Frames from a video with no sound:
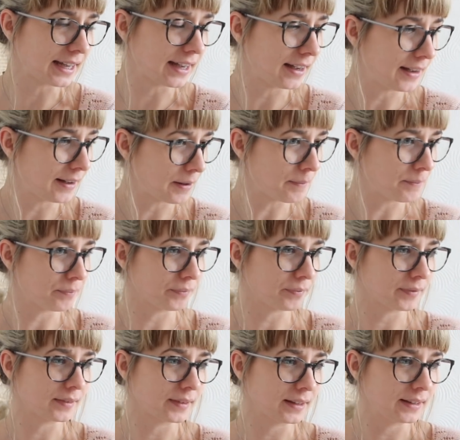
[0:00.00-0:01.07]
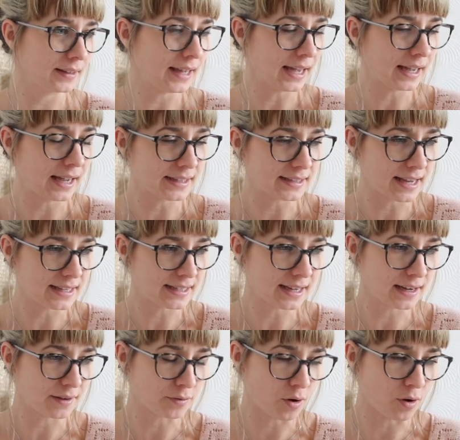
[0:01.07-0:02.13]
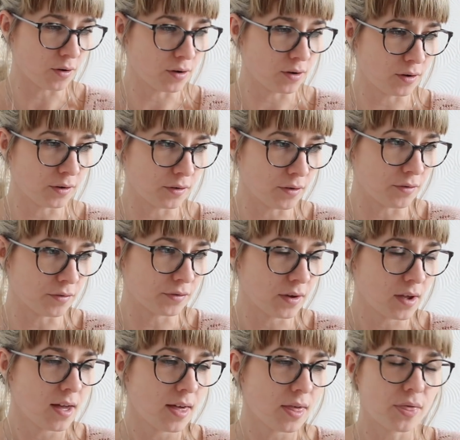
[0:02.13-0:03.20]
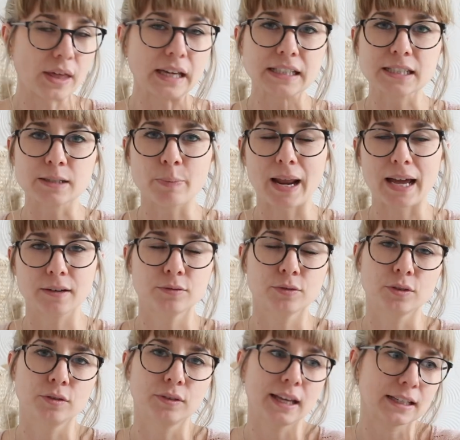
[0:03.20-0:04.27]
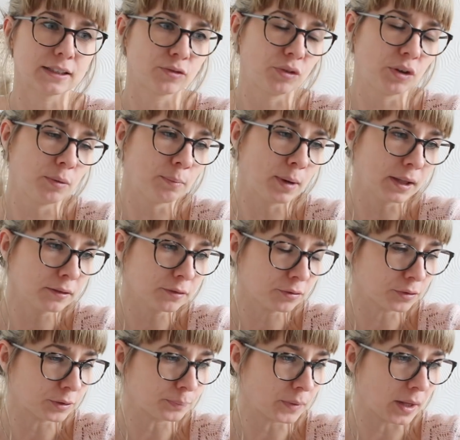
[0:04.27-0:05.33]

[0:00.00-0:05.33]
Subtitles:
As I said, I've got a lot of things planned for the next few months,